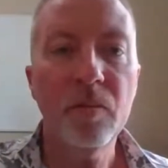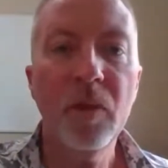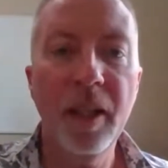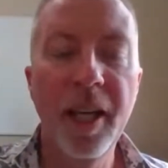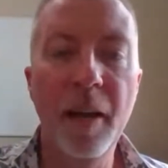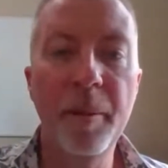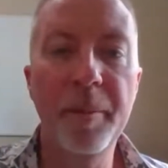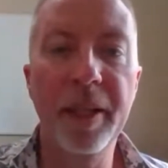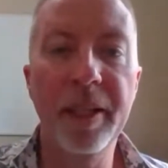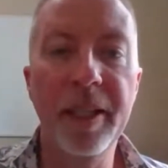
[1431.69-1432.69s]

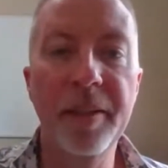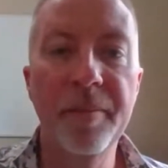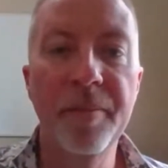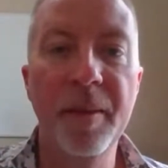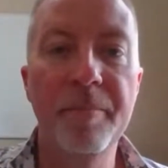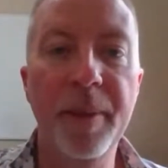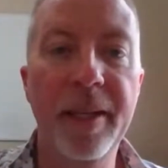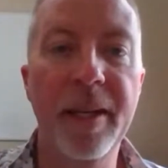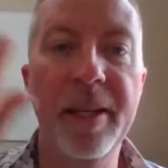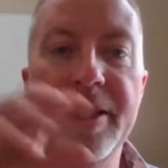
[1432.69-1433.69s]
capability,
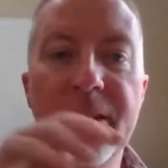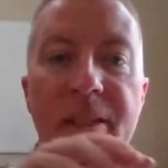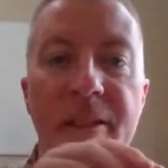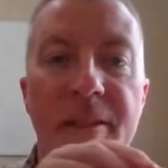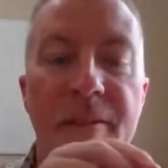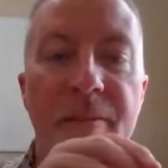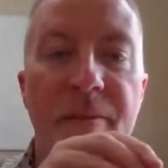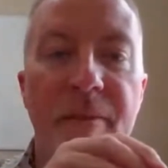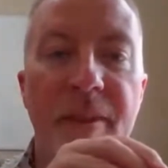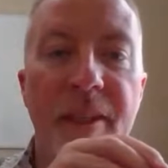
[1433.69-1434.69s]
because
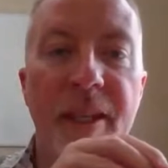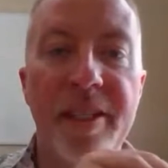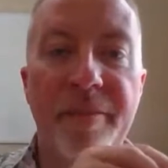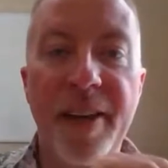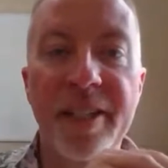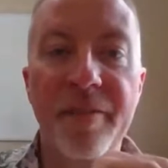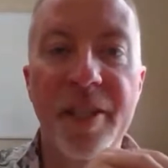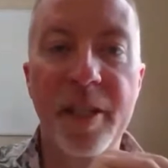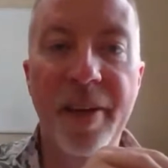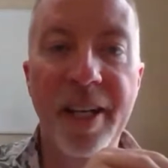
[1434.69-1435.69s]
its effectiveness in
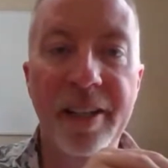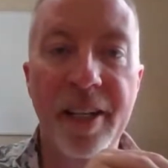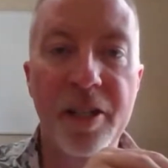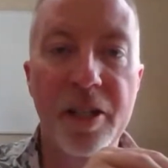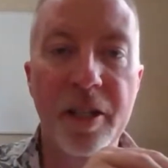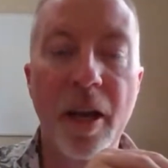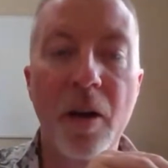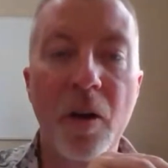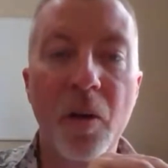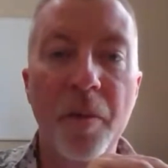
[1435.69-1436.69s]
preventing things is
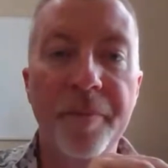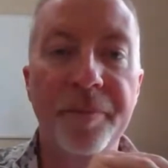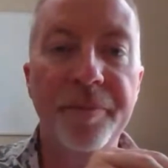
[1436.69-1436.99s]
low,